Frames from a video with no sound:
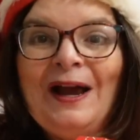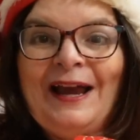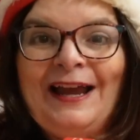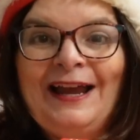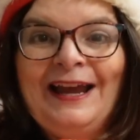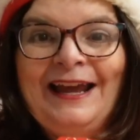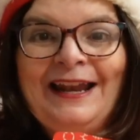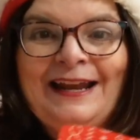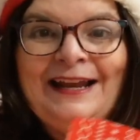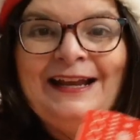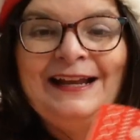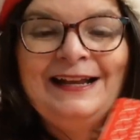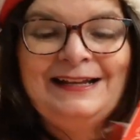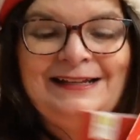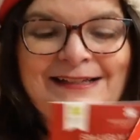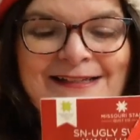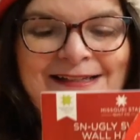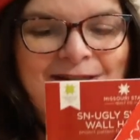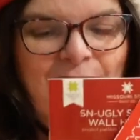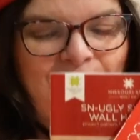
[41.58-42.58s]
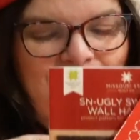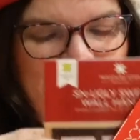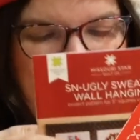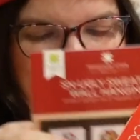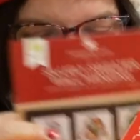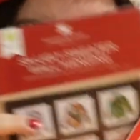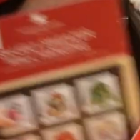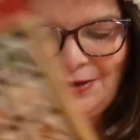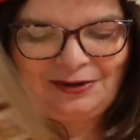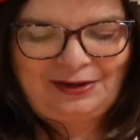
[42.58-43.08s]
It is, oh my
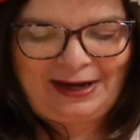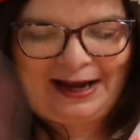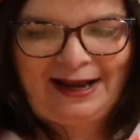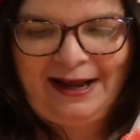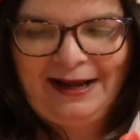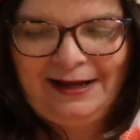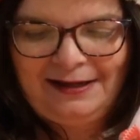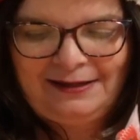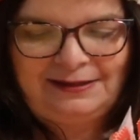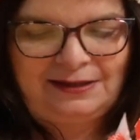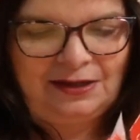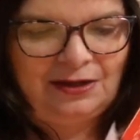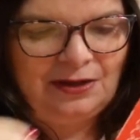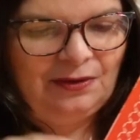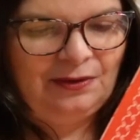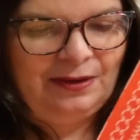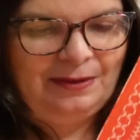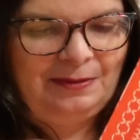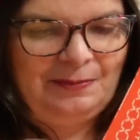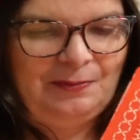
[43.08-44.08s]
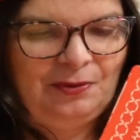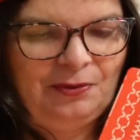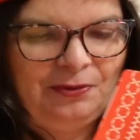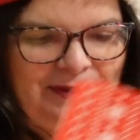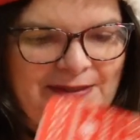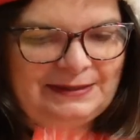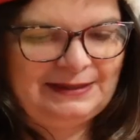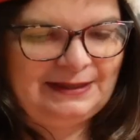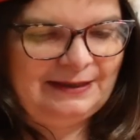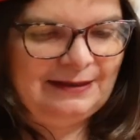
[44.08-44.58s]
goodness. Okay, so let me pull
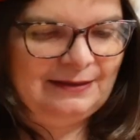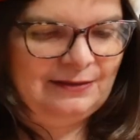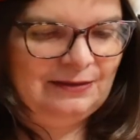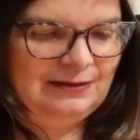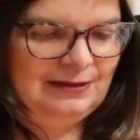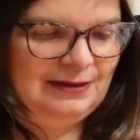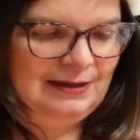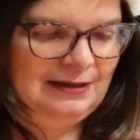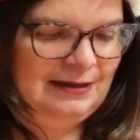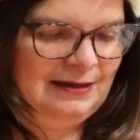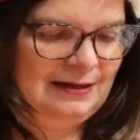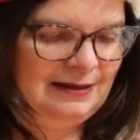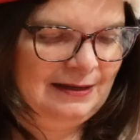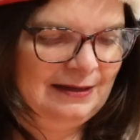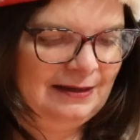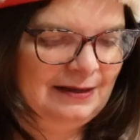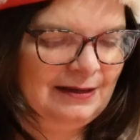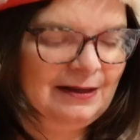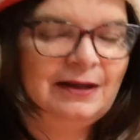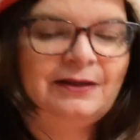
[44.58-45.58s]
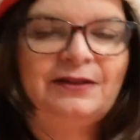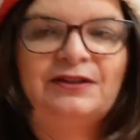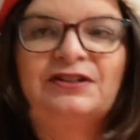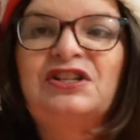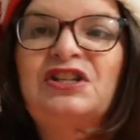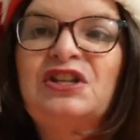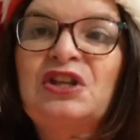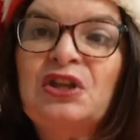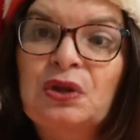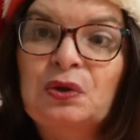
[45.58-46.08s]
this out.
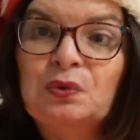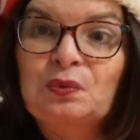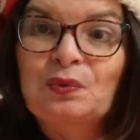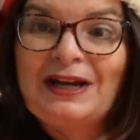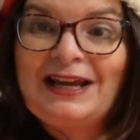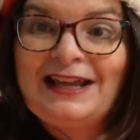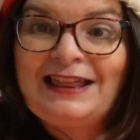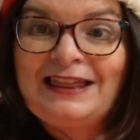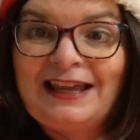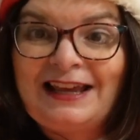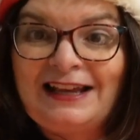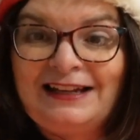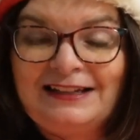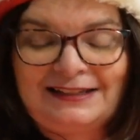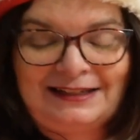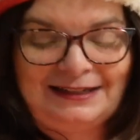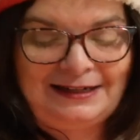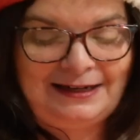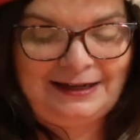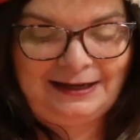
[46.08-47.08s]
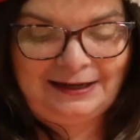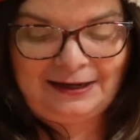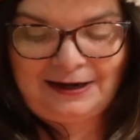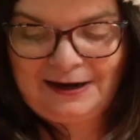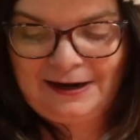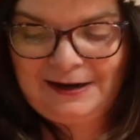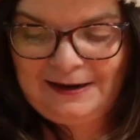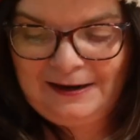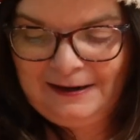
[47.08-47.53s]
There's 3 things in here.